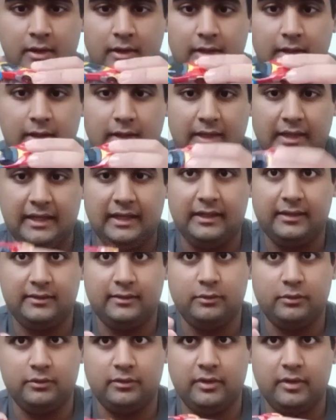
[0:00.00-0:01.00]
Uh,
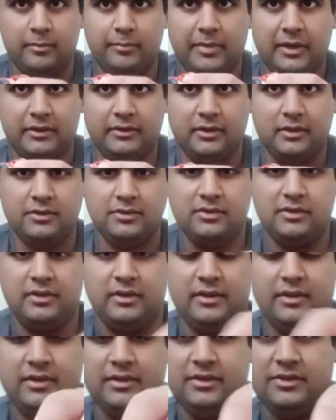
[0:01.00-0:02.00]
has also a button
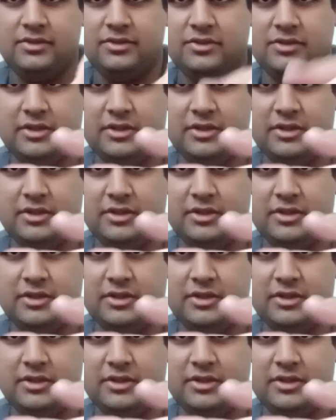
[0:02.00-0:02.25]
uh,